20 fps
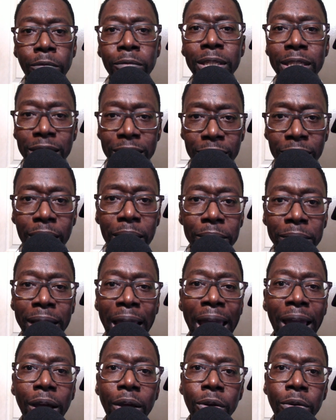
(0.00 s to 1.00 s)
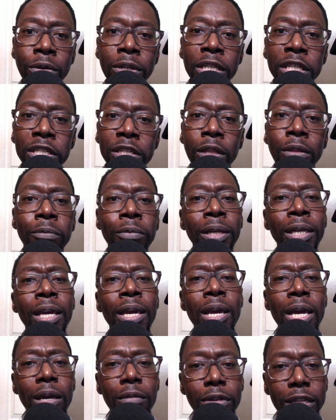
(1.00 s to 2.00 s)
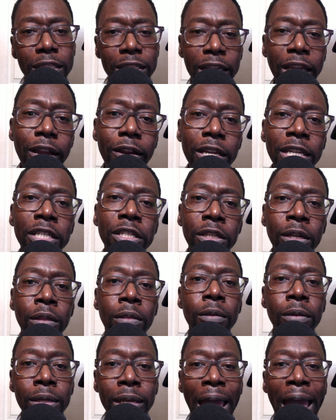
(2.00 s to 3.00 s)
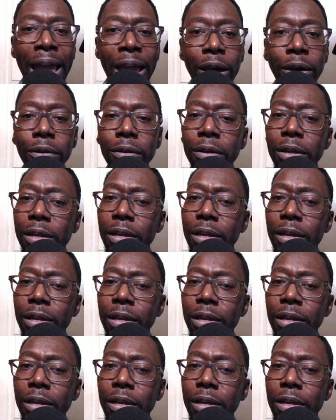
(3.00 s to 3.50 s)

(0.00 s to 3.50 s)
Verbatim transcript: We stump down on each other. We we tear each other down.